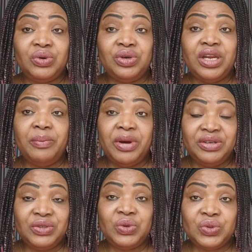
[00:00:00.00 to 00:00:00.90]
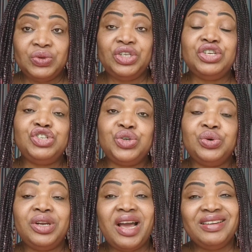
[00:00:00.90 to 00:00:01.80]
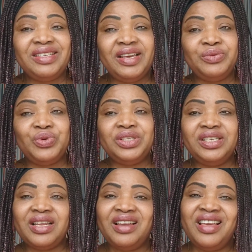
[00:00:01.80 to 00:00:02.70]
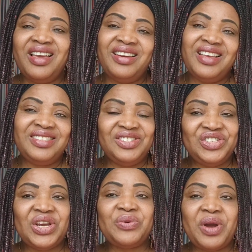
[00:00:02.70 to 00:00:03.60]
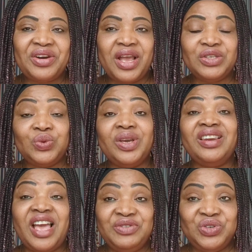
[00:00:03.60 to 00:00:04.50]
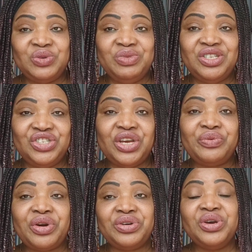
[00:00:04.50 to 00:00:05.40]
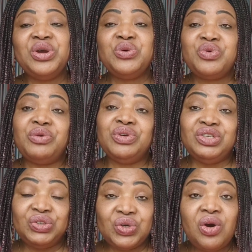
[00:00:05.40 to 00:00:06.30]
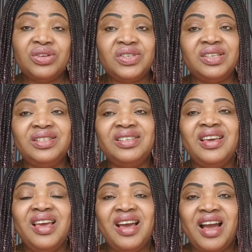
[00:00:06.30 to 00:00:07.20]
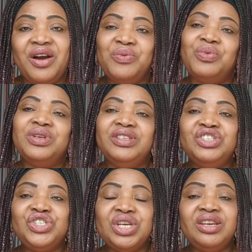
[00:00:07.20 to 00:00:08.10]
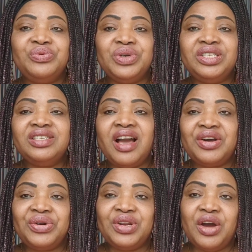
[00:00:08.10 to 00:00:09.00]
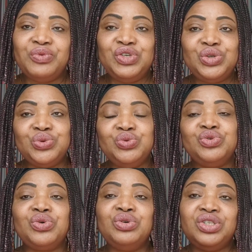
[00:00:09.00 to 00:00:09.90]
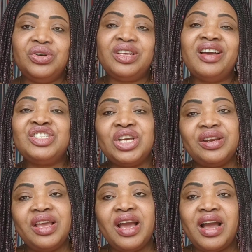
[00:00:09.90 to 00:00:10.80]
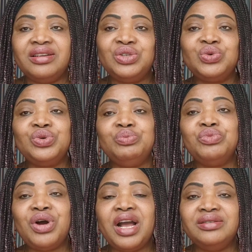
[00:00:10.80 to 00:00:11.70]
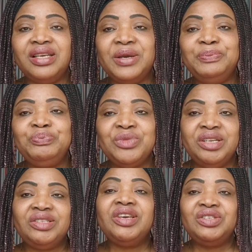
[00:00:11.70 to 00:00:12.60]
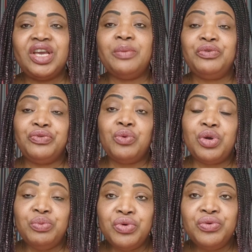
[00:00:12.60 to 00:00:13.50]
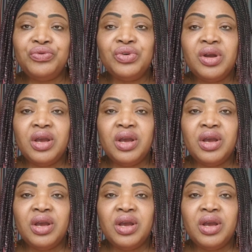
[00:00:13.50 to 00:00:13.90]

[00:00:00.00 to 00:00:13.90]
talking about this consultation, and then we did an L S in January as well, live streaming in January, where we discussed it. Uh, initially, we did agree that we should grow the other channel and do it, and um, take time before we move.